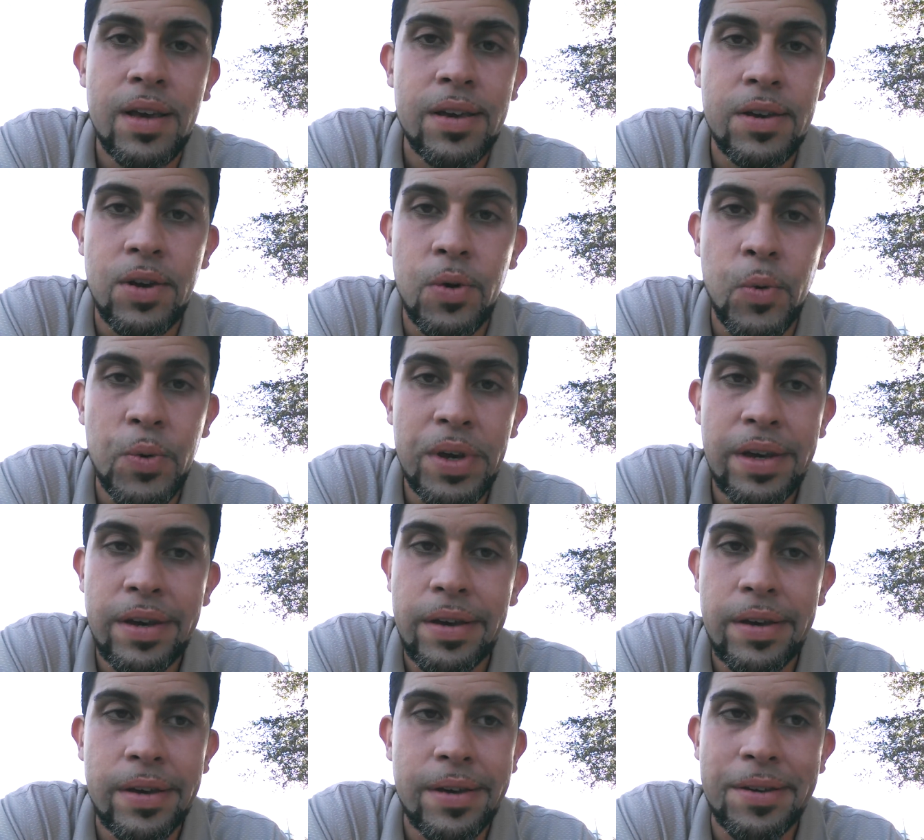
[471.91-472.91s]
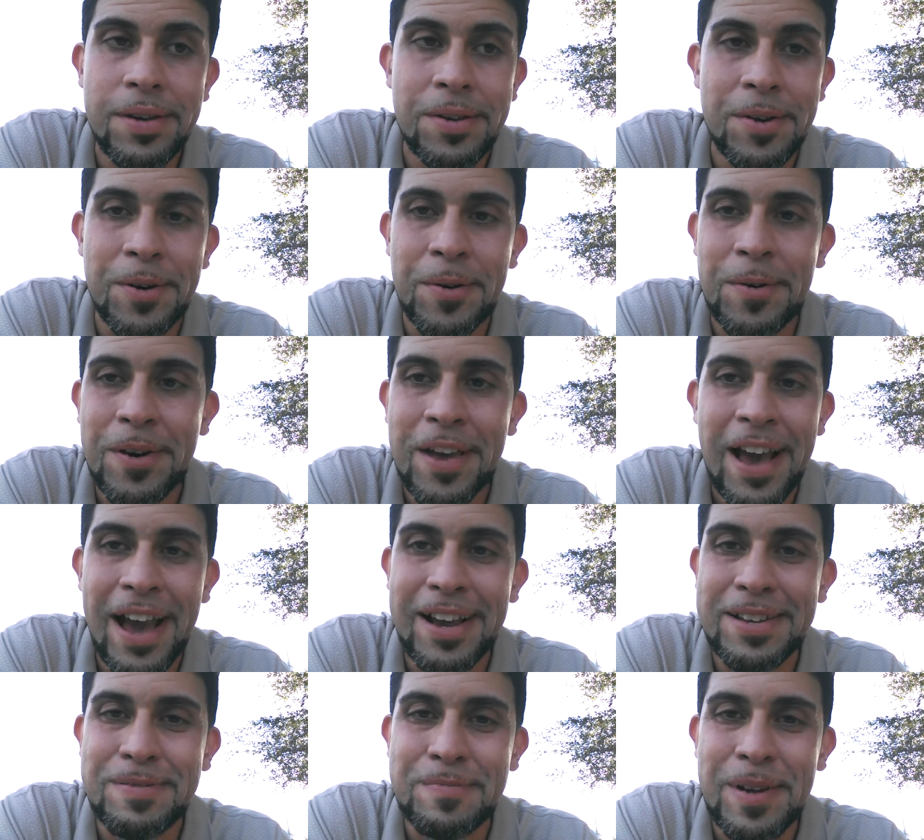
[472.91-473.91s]
You know we you know
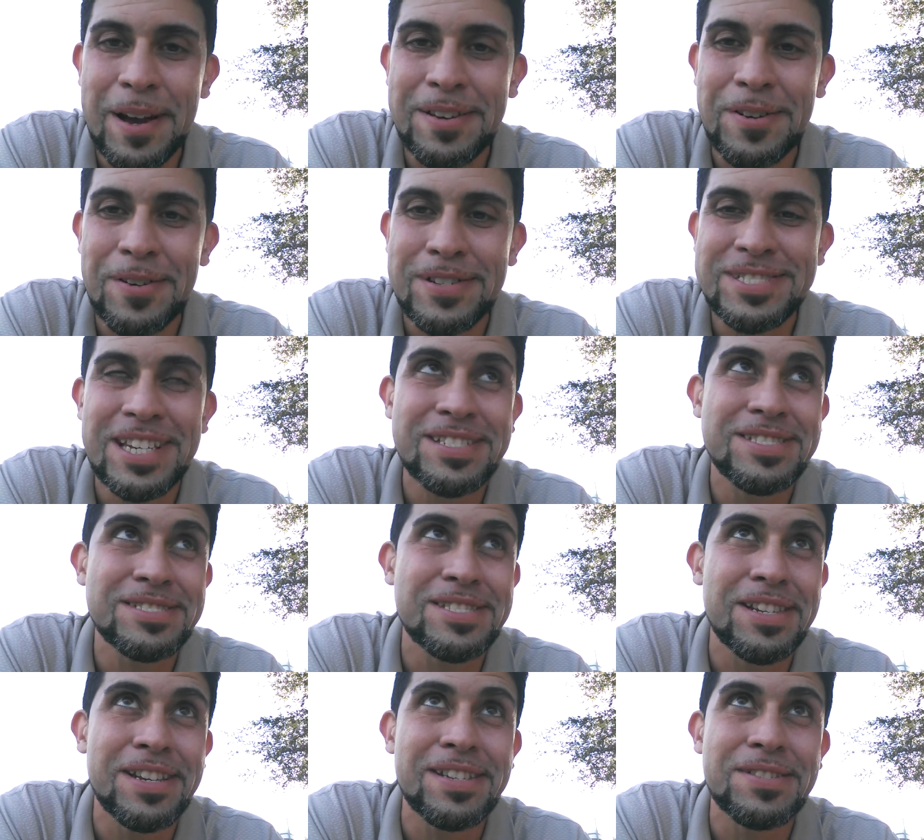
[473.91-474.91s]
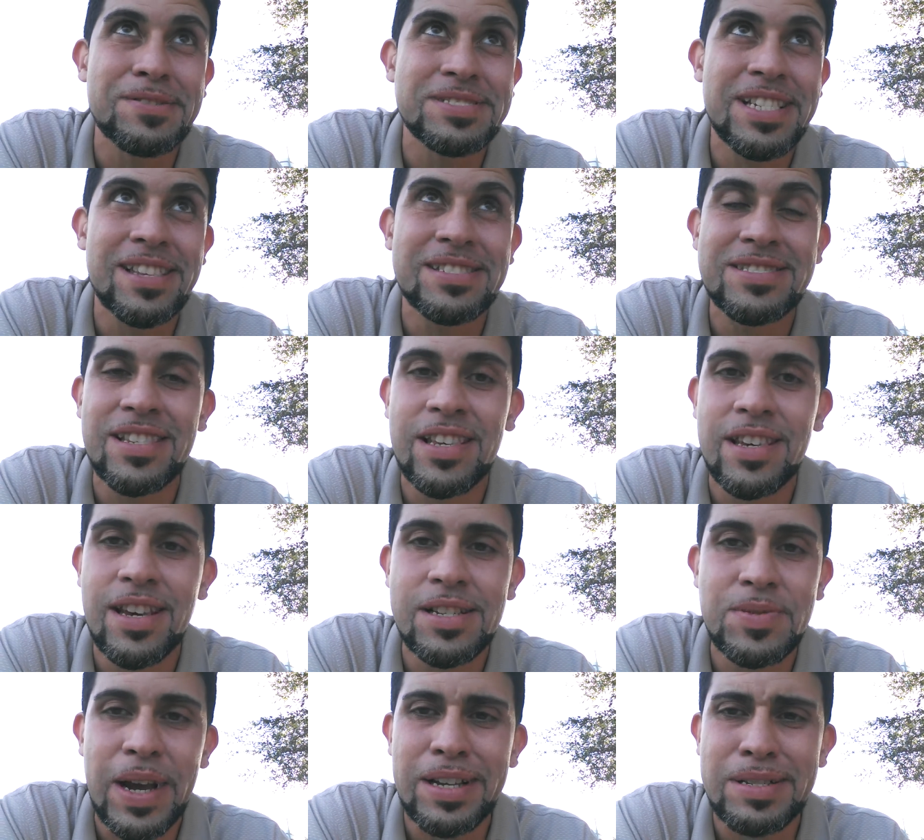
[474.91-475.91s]
I can you know I take this to the, you know say this to the
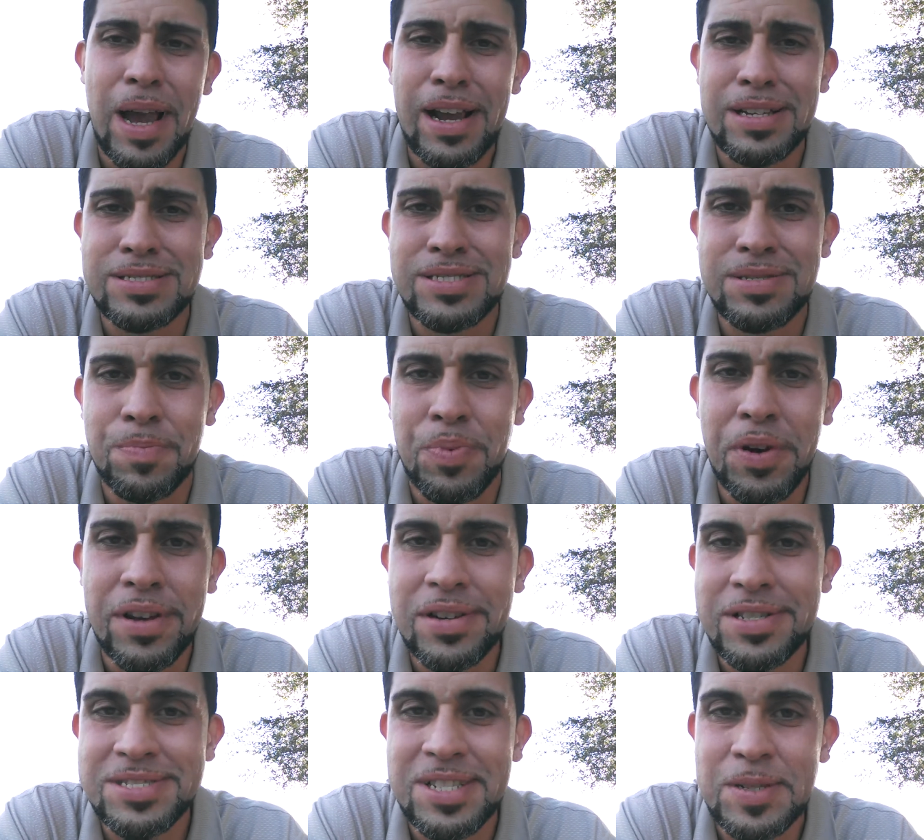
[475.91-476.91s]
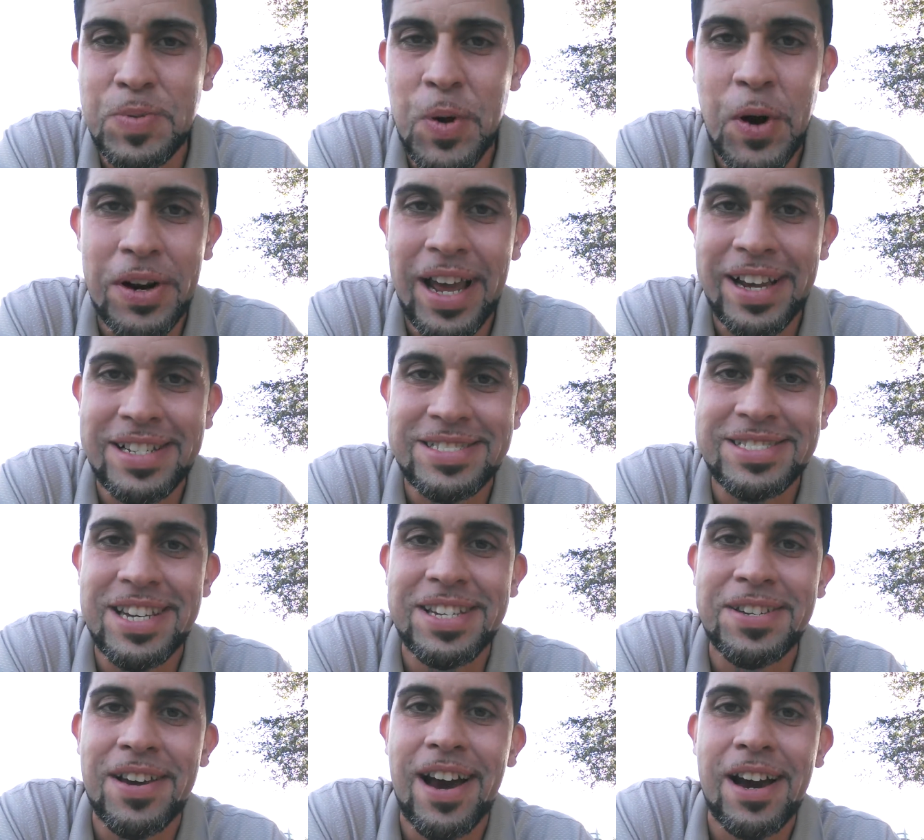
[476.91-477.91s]
kids. I could I could bring you into this world and I can
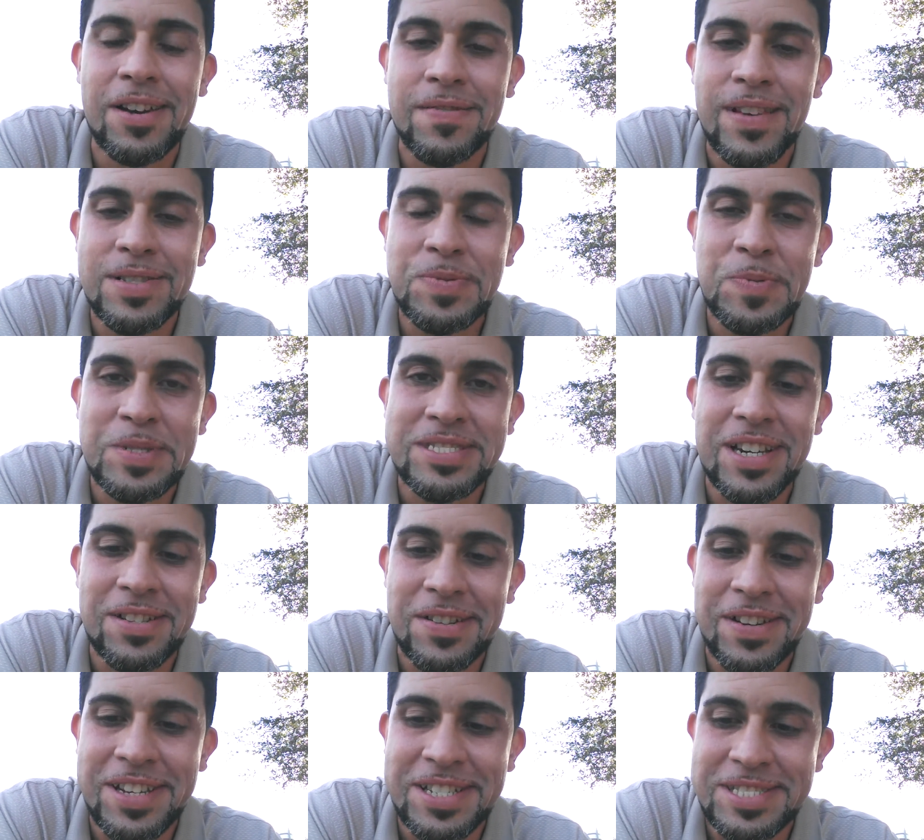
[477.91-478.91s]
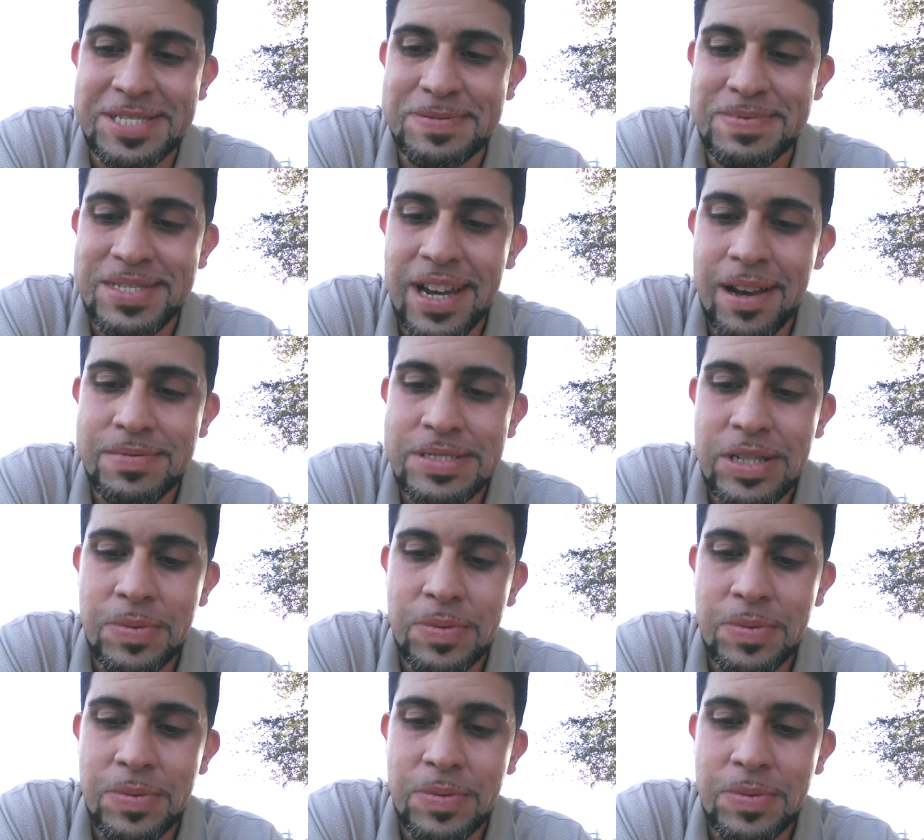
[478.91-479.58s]
take you out of. That's what we tell our kids sometimes.